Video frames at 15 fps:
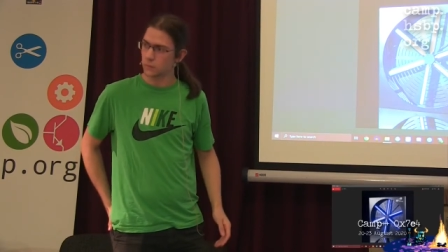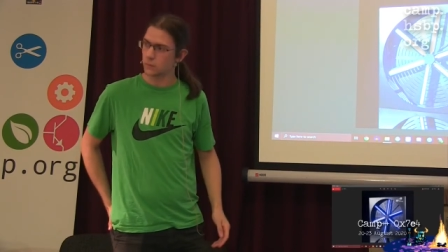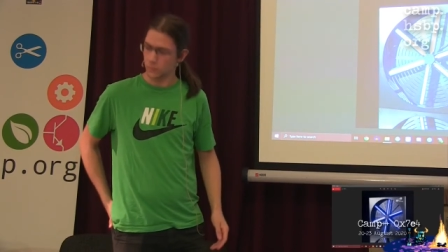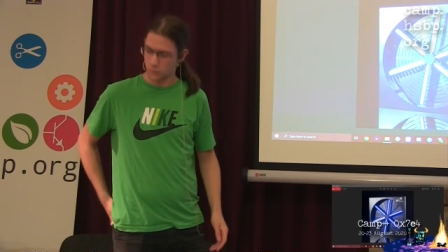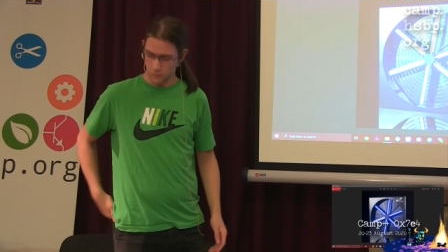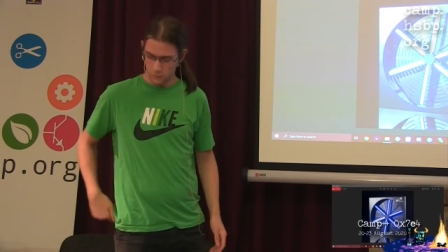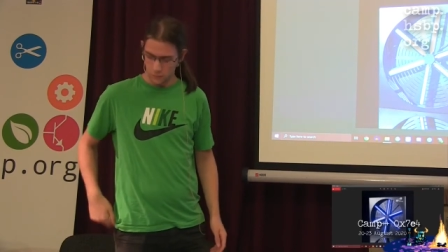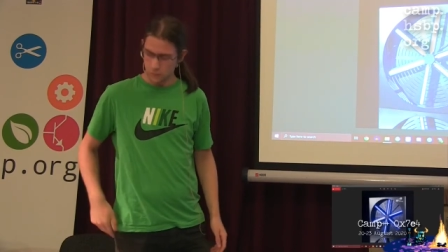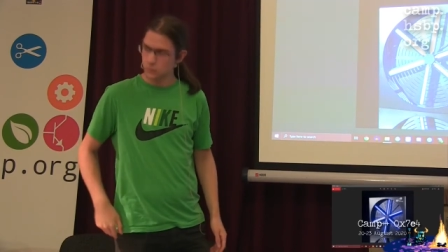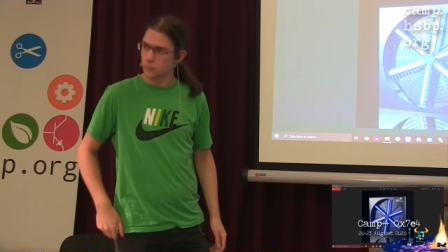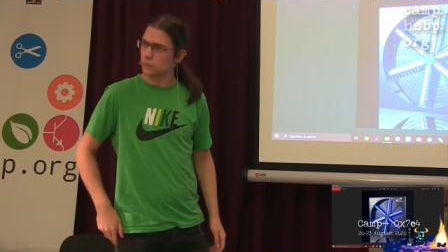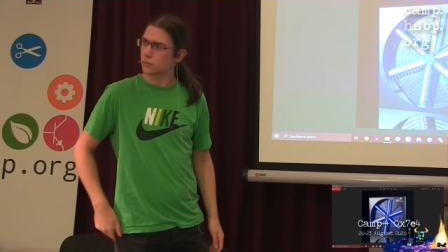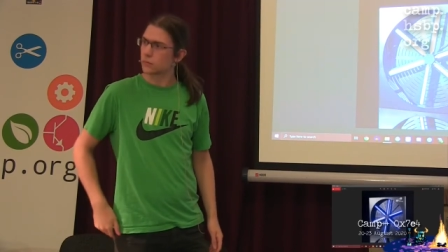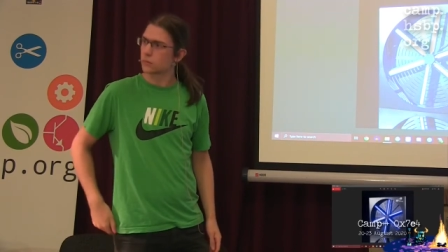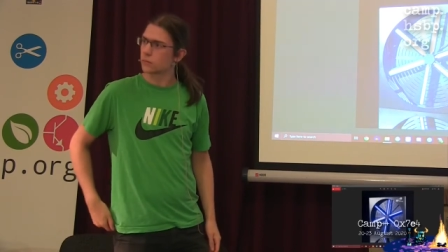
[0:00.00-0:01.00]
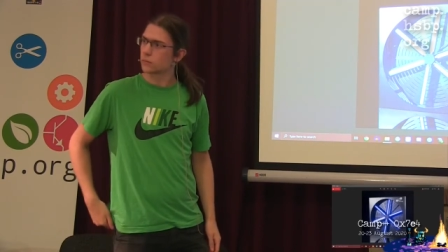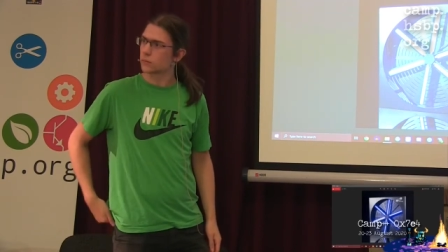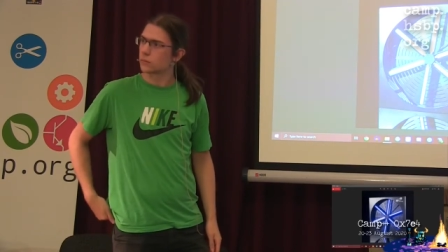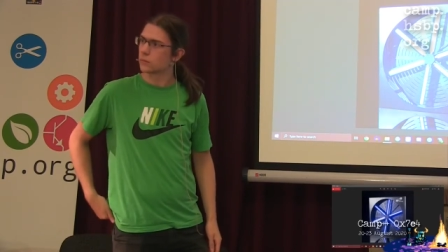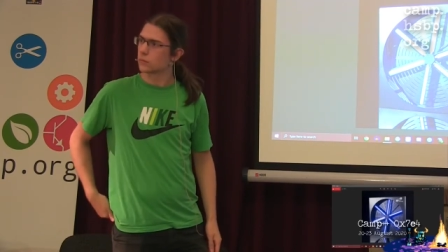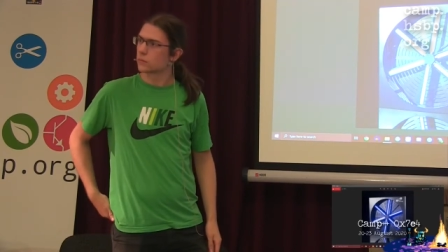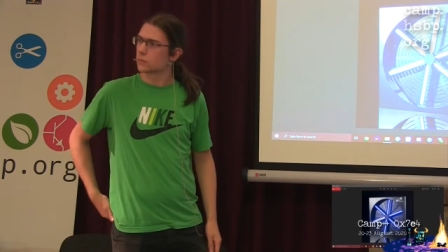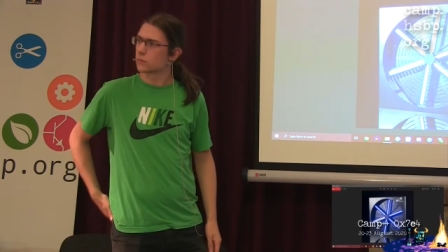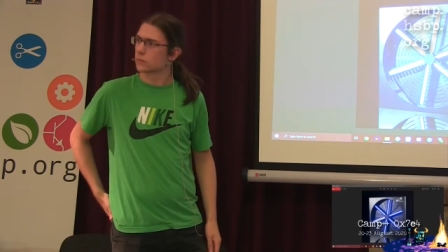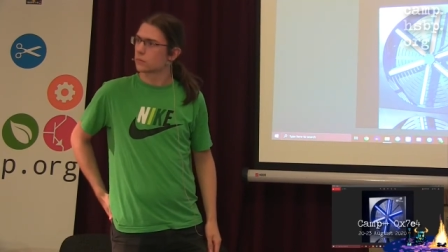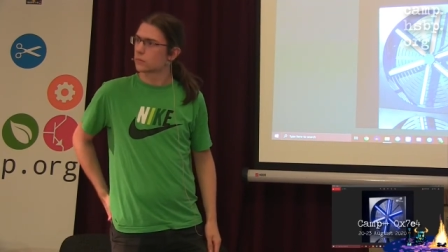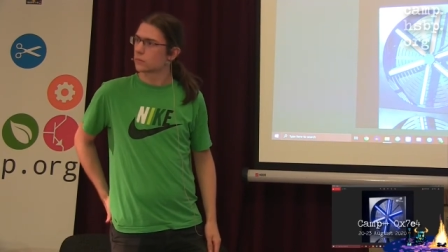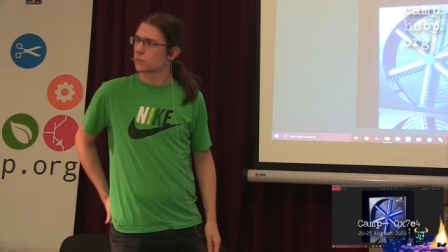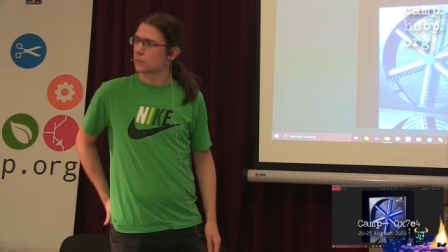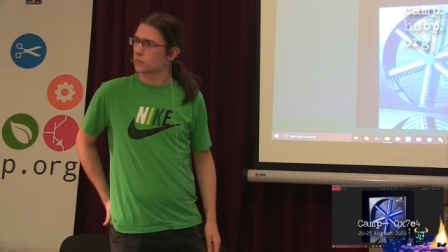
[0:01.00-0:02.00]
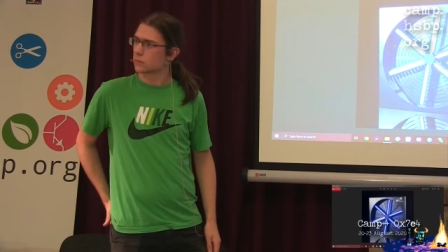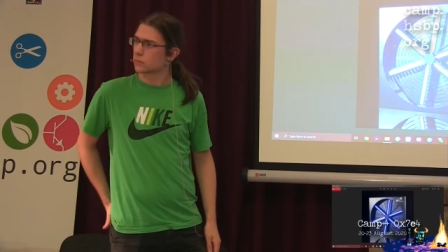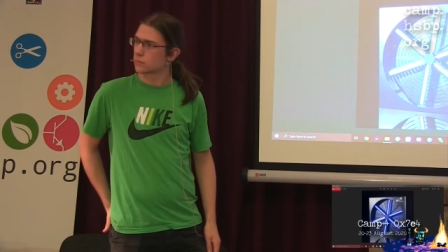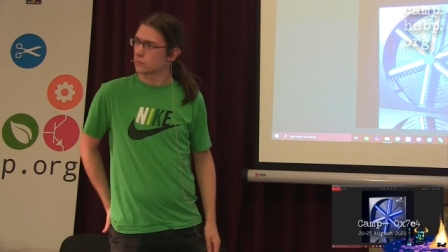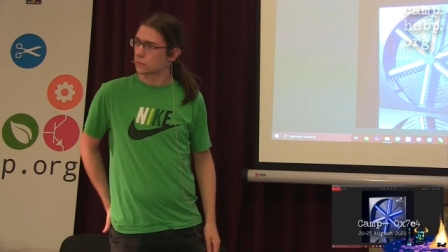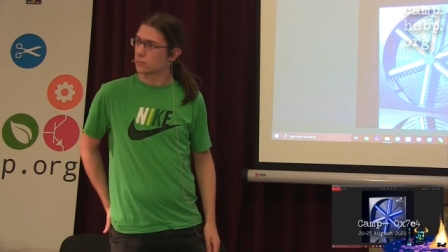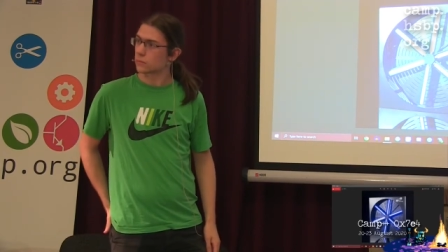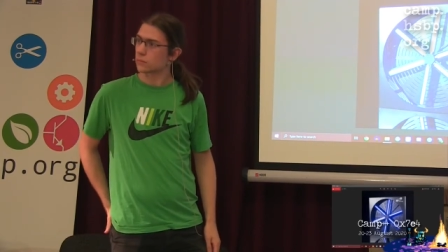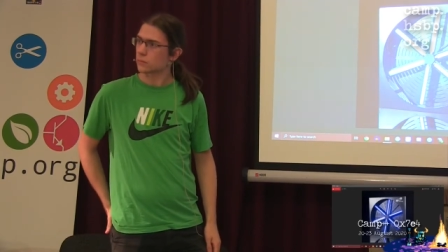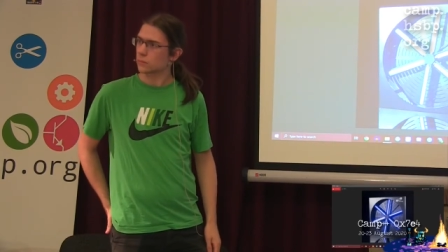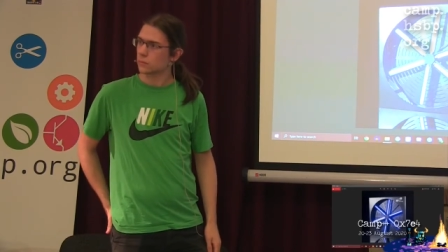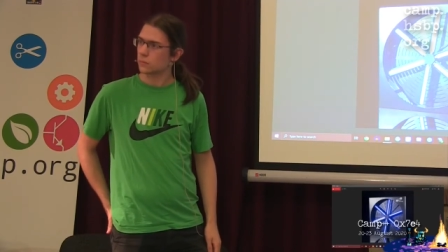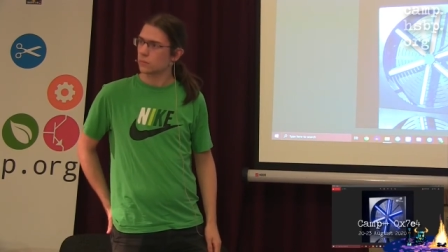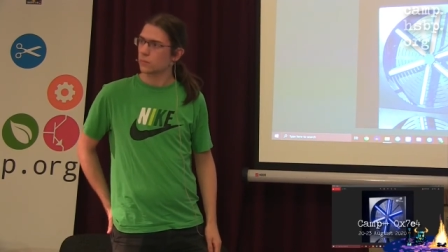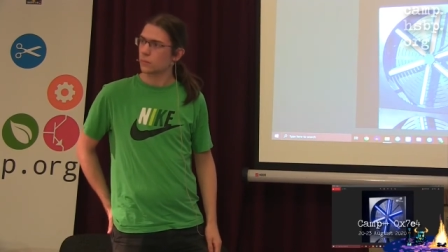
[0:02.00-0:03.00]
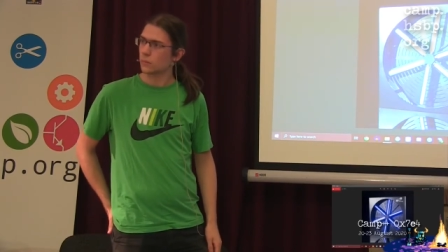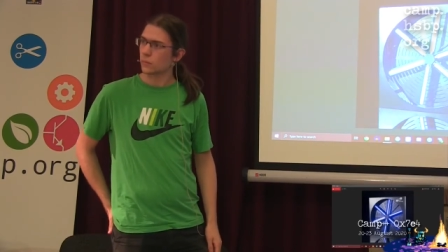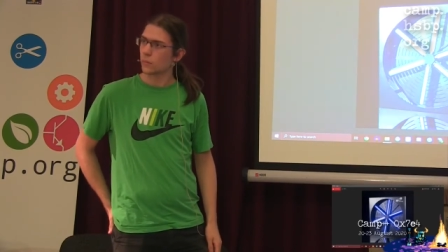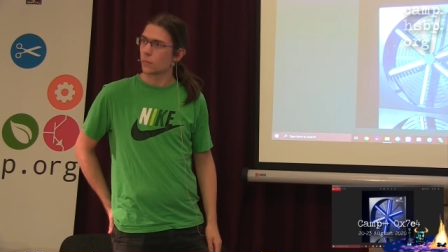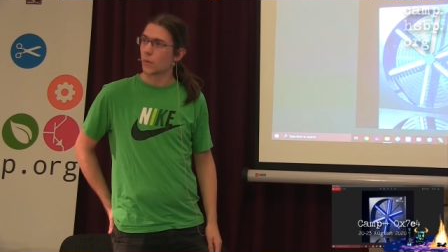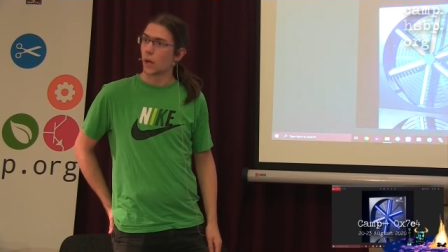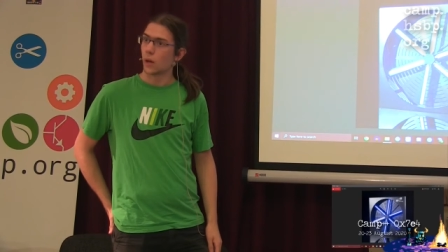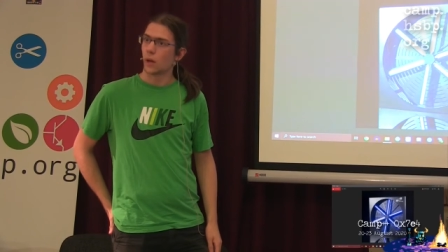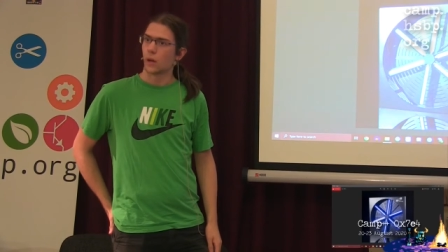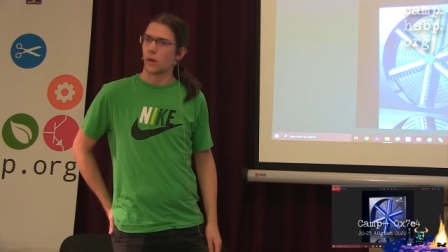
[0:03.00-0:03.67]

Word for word: You took off the microcontroller from Arduino.